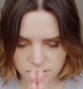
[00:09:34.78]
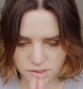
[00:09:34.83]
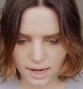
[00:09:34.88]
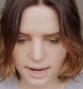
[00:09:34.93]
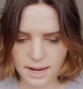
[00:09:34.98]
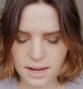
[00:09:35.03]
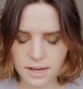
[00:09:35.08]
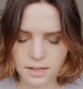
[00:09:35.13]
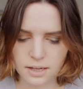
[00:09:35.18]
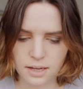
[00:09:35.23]
the
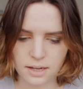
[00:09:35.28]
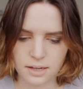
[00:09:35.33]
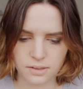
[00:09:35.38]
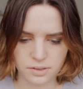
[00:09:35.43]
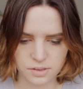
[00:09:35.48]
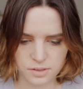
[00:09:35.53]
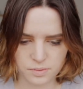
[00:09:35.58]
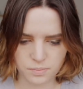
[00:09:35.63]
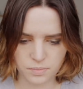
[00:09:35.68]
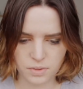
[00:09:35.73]
saying
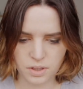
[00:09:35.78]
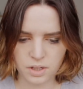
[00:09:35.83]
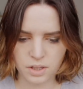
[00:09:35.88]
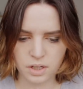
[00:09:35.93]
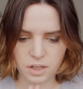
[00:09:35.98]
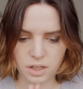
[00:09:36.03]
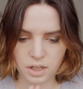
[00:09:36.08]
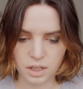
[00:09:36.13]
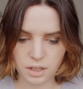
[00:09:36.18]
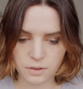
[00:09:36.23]
is,
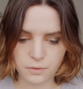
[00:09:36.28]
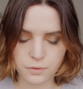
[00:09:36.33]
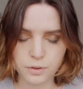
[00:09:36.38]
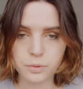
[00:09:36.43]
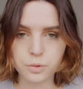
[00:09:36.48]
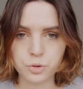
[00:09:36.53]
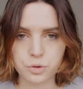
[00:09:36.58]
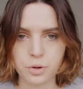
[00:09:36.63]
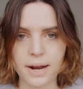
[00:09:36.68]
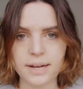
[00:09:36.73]
if
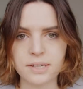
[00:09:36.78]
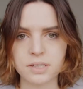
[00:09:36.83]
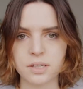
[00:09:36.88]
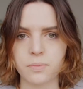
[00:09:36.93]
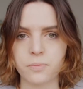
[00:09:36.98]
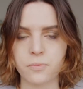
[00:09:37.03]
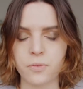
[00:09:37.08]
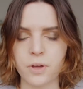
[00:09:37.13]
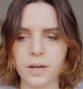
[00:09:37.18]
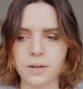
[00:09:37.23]
you try
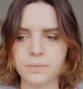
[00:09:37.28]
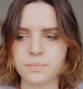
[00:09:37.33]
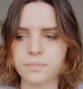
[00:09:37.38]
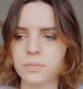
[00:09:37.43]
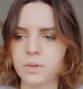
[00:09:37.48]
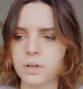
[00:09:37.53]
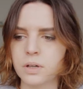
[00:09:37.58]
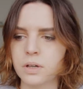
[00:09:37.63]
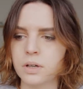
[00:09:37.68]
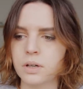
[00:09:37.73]

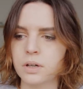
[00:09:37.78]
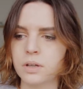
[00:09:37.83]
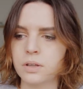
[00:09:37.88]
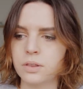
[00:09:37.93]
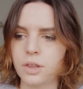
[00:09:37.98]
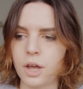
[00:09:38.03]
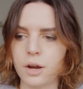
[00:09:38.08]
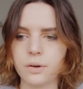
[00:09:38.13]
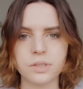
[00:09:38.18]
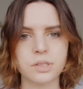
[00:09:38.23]
something,
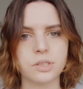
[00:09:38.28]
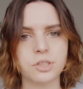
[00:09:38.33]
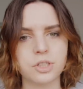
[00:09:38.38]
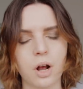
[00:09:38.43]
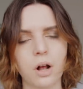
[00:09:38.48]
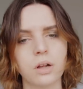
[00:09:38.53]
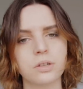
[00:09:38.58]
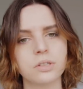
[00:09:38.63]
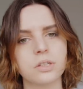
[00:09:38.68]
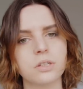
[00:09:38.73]
there is a
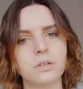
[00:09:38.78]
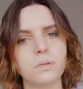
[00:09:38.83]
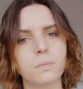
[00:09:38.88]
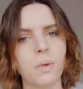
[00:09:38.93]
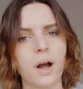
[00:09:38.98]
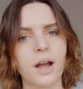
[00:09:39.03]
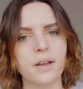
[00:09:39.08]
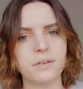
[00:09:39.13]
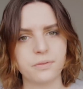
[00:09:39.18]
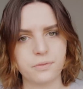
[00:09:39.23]
chance that you
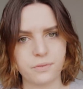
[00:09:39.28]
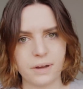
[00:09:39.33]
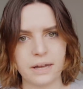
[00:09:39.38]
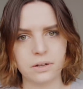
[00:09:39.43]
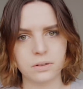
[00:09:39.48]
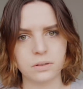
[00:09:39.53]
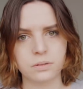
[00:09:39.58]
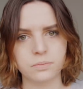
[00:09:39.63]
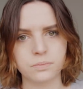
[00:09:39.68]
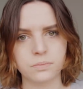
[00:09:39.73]
might
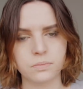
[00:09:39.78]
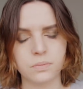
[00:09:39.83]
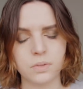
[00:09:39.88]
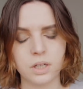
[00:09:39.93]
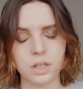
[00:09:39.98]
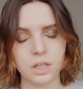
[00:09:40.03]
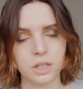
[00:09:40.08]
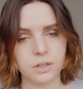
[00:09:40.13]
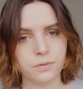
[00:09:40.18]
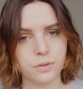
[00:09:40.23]
fail.
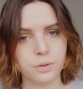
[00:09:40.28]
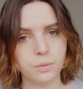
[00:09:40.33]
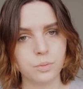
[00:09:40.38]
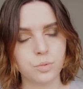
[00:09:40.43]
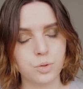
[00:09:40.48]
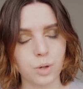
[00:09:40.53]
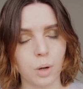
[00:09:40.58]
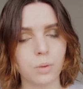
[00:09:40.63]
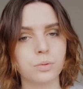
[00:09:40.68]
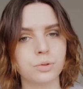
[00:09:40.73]
If you
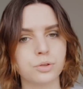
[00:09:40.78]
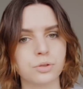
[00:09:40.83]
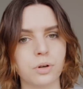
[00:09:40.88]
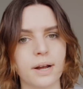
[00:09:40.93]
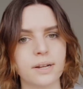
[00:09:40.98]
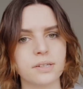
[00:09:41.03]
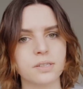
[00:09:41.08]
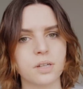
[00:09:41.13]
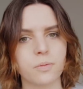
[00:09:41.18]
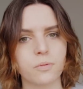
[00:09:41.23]
don't
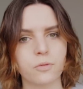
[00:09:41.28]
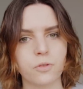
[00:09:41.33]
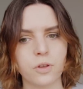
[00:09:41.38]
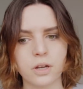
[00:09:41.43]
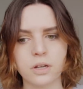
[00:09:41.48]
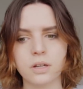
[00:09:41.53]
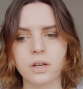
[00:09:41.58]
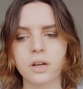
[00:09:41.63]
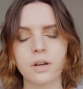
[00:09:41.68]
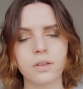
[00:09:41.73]
try
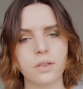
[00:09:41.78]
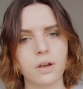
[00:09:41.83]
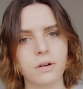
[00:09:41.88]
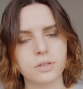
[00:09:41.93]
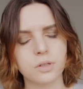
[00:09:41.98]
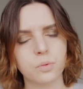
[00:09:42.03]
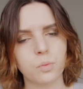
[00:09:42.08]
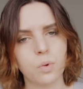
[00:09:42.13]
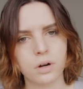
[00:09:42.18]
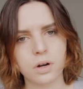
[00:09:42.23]
something, there
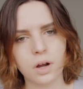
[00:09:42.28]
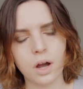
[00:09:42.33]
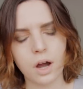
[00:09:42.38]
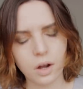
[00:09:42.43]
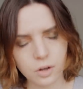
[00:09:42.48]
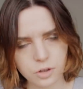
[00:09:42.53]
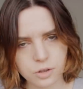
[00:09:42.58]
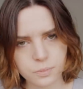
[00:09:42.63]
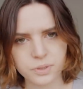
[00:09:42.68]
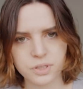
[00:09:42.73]
is a
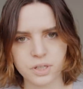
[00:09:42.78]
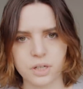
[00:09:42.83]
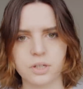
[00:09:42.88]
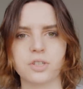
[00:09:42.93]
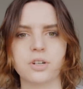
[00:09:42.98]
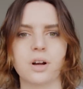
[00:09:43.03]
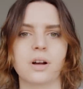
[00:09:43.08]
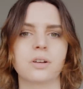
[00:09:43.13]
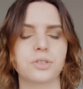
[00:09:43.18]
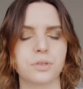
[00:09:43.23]
100%
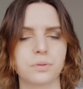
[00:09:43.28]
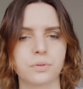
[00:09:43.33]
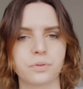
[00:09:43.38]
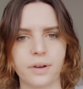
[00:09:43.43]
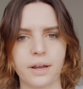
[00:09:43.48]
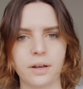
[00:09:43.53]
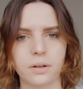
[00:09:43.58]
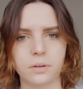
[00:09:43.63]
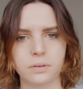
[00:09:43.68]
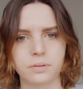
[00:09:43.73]
chance you'll
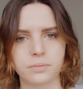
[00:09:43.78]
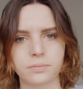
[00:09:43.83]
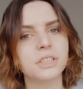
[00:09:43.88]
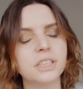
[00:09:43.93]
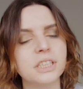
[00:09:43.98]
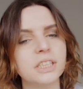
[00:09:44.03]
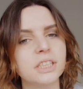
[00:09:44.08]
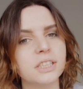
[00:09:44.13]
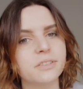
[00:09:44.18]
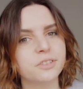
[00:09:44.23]
fail because you
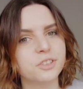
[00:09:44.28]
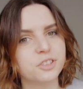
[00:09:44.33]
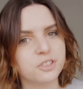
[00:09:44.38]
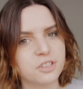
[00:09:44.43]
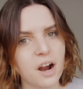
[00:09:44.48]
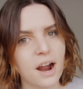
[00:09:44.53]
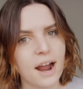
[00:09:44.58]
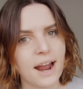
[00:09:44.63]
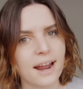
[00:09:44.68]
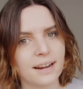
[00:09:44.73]
didn't even
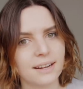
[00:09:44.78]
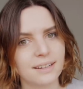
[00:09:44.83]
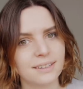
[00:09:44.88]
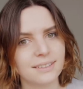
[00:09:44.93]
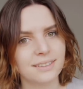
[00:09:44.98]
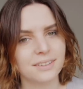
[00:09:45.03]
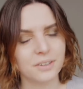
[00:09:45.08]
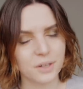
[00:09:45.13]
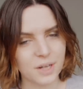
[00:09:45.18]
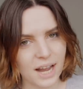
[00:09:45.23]
try.
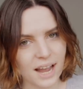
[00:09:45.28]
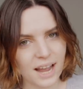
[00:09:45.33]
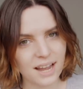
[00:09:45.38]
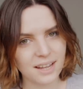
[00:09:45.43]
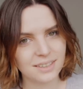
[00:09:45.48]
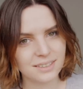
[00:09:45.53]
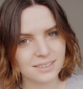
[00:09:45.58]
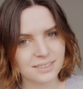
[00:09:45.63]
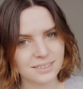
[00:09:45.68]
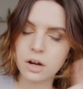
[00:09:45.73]

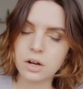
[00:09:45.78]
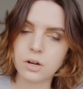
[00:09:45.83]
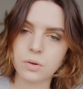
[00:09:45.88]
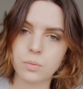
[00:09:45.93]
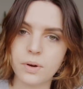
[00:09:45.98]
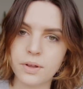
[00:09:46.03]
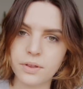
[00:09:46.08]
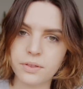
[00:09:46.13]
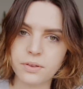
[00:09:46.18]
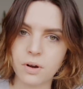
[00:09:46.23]
okay? Work
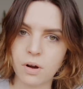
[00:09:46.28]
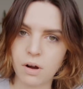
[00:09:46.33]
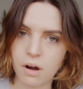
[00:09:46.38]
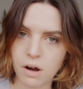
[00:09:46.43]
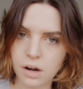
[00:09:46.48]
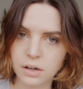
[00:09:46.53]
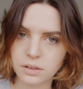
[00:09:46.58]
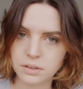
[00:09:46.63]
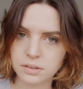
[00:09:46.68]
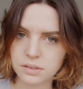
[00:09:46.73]
with your
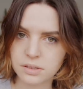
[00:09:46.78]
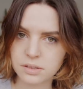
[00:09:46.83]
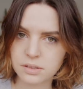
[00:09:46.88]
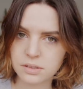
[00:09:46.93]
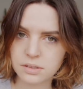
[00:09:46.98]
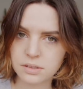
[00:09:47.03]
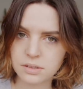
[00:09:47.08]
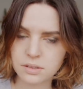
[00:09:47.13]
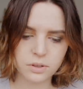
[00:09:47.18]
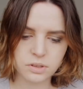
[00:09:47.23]
odds.
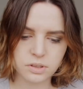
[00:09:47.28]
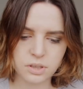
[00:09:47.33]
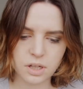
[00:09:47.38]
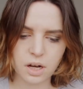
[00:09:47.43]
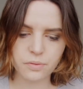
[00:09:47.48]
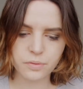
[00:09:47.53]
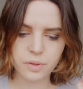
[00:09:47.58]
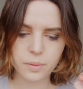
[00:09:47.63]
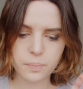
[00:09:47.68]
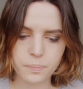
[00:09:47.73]
Give
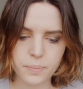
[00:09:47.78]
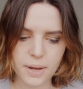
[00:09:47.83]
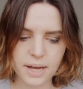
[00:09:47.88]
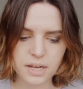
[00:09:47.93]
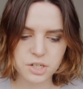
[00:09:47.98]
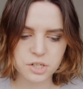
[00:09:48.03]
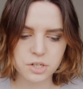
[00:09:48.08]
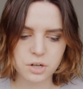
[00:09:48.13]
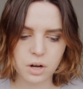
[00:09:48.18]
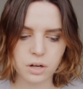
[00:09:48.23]
yourself the
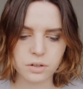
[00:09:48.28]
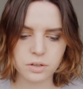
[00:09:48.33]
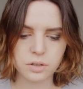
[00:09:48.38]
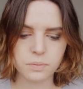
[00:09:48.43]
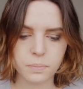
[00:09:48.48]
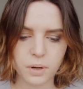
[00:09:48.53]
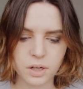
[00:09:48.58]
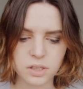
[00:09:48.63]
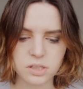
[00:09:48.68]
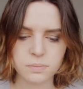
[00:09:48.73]
best shot you
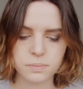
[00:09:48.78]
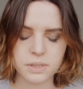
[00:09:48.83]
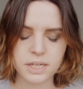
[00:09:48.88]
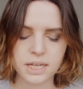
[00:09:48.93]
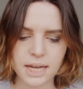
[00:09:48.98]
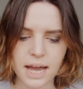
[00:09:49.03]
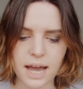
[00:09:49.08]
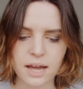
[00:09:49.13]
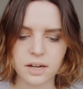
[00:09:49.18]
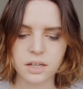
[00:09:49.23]
possibly
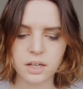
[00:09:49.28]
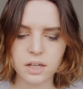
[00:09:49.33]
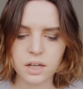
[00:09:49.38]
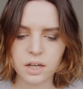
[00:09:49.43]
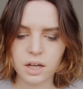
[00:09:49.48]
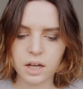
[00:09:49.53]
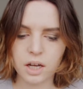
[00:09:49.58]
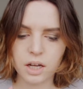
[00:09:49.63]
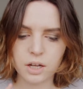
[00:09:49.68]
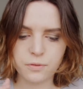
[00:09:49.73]
can.
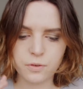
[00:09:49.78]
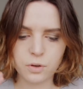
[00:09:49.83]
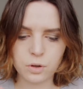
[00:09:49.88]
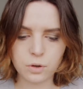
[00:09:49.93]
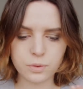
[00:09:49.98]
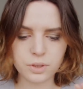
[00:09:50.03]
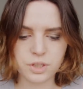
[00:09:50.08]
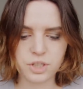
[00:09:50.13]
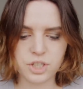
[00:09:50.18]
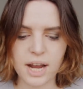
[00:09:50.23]
If
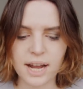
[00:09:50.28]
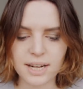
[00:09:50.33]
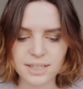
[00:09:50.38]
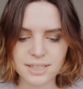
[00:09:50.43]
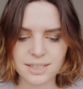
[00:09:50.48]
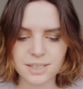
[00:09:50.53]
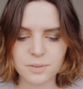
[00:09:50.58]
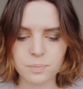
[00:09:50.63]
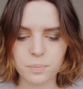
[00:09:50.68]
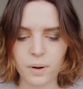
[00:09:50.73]
you're
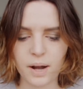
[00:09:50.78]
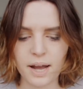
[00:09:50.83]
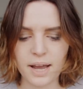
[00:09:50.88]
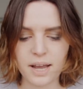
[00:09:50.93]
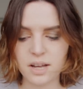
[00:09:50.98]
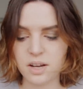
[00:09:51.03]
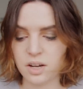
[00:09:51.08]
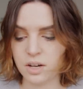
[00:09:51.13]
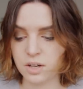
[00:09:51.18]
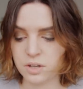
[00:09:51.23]
rejected
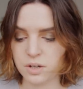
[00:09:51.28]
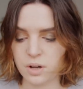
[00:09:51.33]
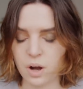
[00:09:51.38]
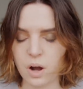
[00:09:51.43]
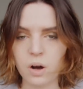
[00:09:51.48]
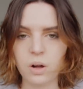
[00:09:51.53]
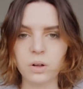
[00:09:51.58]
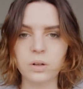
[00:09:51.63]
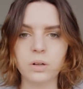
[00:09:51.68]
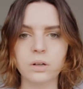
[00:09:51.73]
by a
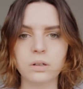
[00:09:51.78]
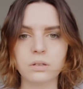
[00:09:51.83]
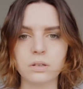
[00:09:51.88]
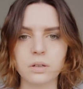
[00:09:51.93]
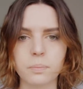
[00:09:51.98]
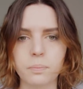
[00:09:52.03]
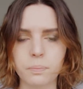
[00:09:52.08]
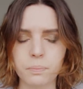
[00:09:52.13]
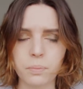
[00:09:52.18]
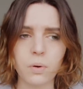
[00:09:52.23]
girl or
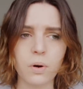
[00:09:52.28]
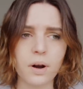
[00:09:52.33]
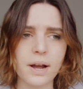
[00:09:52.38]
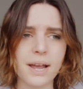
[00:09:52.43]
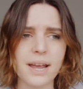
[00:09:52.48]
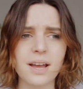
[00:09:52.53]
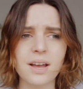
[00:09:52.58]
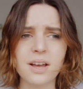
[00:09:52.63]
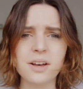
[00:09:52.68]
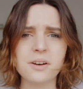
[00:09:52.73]
a
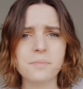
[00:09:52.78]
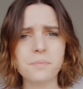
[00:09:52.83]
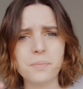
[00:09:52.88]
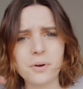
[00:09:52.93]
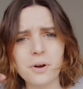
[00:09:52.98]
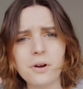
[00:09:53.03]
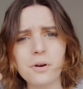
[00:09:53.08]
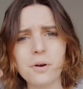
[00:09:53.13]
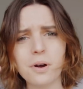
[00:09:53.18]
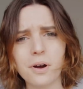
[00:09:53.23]
boy,
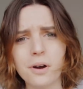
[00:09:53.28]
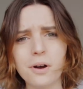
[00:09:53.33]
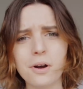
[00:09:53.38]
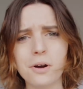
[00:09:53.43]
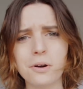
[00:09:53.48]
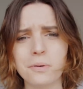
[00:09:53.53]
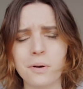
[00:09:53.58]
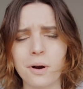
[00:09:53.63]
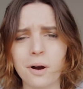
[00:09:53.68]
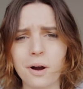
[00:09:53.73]

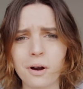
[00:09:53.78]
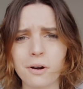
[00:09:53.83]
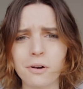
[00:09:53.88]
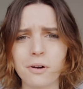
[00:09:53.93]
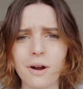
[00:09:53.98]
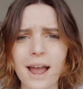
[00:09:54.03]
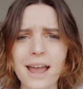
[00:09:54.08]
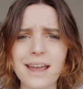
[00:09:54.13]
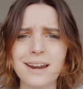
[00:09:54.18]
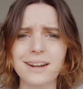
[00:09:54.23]
boo-hoo, all
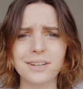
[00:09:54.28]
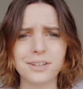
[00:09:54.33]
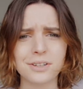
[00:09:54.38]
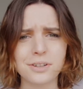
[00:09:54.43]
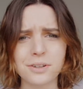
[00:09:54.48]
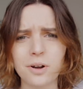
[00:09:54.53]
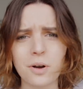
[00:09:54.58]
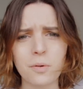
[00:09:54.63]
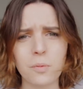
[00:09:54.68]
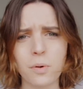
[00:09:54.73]
right?
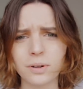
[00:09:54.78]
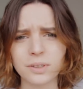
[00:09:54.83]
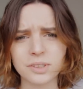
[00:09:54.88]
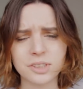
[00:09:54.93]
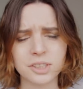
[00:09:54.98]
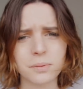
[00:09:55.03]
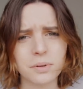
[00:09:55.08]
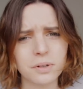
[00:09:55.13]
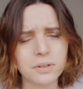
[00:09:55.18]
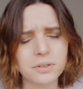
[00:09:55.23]
You don't want
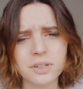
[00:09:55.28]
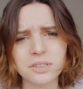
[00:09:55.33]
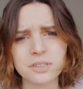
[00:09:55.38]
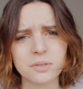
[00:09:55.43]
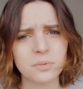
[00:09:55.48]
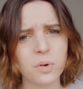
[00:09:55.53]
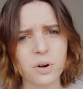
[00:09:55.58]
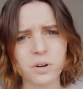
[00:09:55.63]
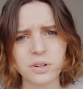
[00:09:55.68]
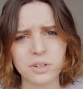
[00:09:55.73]
someone who
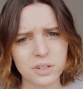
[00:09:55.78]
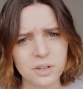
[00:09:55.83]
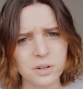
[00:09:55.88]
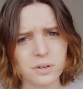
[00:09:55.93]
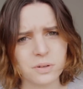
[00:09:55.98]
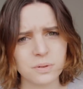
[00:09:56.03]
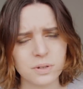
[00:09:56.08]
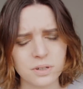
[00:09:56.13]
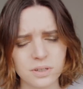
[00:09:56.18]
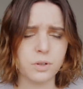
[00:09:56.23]
doesn't want
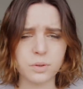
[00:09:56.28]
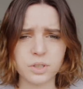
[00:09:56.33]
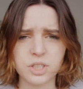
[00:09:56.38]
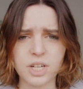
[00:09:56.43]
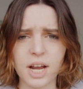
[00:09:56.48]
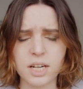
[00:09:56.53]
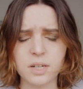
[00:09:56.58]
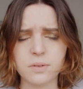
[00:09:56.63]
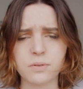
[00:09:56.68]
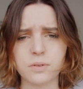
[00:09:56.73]
you. If you're
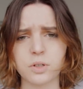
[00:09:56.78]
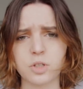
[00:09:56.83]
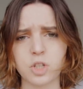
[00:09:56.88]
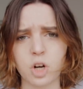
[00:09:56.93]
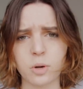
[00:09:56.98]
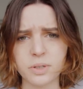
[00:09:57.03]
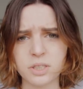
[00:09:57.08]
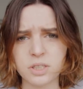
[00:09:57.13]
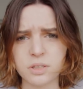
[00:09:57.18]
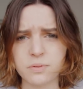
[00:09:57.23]
rejected for a
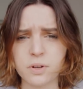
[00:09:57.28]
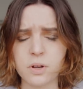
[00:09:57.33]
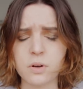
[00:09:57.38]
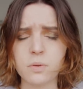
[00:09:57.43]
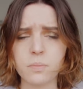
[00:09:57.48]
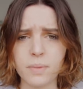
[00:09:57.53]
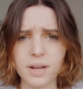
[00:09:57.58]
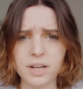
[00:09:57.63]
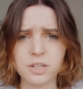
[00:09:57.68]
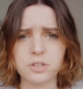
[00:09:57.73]
job
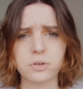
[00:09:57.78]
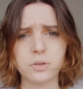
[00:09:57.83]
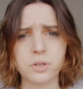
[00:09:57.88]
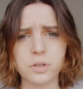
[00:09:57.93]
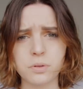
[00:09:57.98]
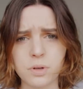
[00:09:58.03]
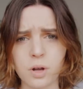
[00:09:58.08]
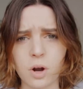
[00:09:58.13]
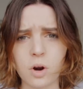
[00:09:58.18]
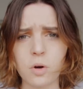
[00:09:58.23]
interview, make sure
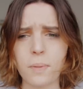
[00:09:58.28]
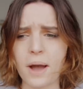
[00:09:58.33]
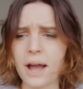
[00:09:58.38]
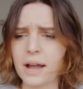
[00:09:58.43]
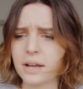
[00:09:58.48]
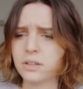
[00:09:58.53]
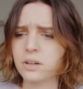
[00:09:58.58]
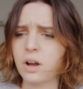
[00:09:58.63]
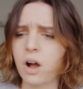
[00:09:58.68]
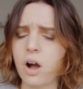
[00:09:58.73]
you go
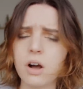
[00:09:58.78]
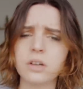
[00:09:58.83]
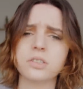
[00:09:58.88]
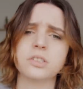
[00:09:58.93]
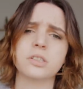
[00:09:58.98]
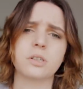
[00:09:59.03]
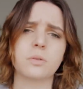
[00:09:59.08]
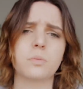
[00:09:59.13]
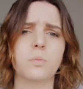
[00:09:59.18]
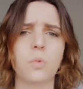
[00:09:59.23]
back and
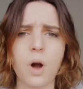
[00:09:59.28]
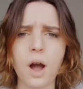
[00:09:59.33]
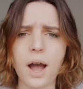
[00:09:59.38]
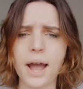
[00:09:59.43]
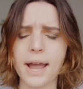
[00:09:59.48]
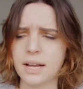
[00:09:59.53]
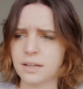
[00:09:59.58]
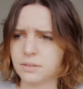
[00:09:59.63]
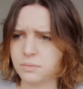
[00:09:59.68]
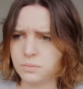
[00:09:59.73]
ask them
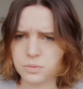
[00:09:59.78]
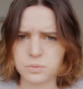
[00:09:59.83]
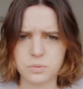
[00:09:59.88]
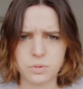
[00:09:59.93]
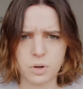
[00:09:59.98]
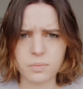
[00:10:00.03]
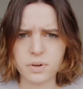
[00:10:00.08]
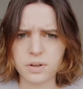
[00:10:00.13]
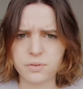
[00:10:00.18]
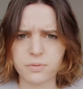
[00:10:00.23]
why.
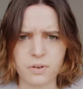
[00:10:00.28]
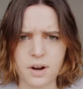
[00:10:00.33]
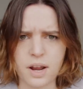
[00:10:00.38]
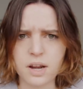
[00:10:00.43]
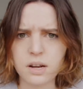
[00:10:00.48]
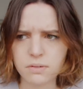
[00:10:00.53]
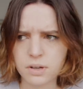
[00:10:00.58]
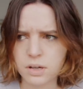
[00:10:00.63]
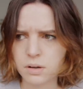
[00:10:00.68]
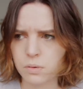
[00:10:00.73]
Don't be
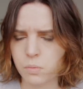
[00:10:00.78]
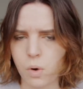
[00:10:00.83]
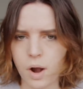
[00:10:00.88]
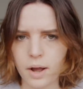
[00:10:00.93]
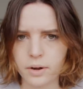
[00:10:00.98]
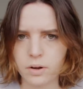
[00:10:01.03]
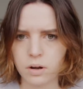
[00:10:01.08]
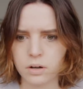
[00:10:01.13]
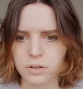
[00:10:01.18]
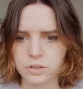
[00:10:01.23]
afraid of it.
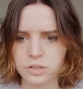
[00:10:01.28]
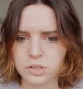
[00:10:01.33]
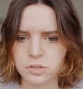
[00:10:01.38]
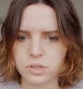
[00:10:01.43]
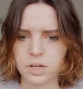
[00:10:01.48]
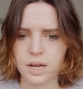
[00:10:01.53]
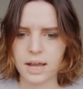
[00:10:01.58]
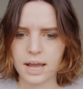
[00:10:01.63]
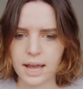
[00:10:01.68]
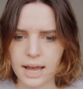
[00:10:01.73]
Why not? Just
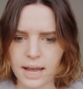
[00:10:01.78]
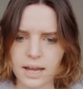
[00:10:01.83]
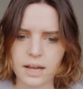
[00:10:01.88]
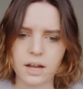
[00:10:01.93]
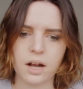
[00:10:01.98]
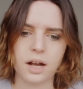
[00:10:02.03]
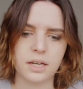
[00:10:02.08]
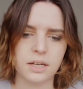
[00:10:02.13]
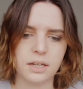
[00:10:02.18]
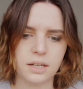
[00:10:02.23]
say,
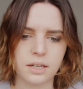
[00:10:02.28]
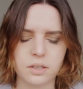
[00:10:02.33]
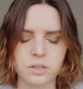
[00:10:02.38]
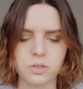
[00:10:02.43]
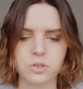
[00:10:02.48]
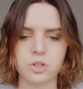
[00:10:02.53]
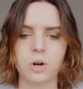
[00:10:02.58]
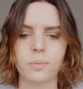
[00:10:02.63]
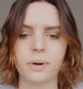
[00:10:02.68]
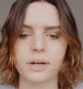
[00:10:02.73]
hey, I didn't get the
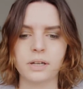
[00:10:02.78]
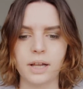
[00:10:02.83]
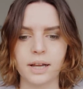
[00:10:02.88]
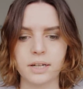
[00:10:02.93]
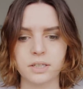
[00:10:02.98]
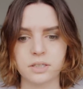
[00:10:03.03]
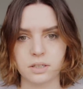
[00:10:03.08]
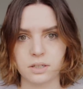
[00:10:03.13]
job. I'd like